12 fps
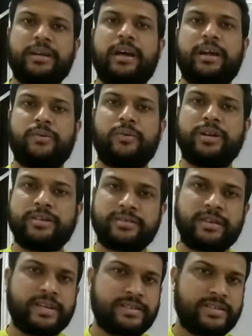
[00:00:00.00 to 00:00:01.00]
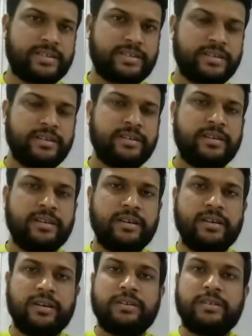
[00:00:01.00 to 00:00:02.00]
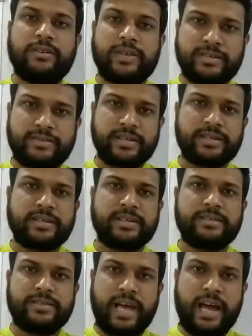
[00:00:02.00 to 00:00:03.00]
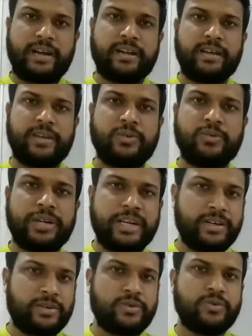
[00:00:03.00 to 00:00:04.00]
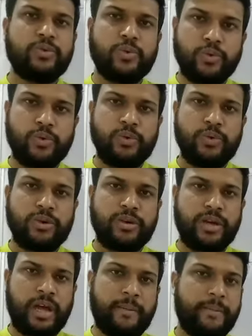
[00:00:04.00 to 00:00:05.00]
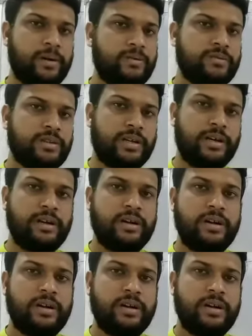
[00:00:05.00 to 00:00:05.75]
And what is the restriction? The restriction is that you need to know about the